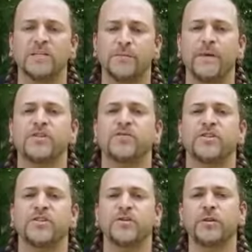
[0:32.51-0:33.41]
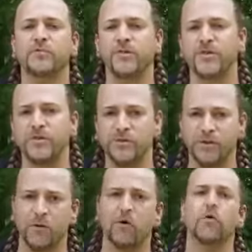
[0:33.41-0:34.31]
to make sure that you can produce
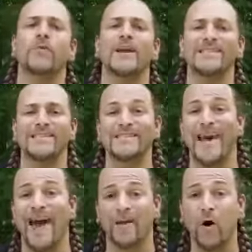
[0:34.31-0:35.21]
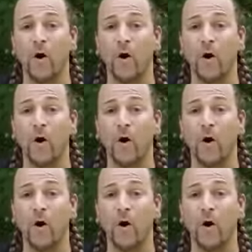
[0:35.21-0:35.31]
your own medicines at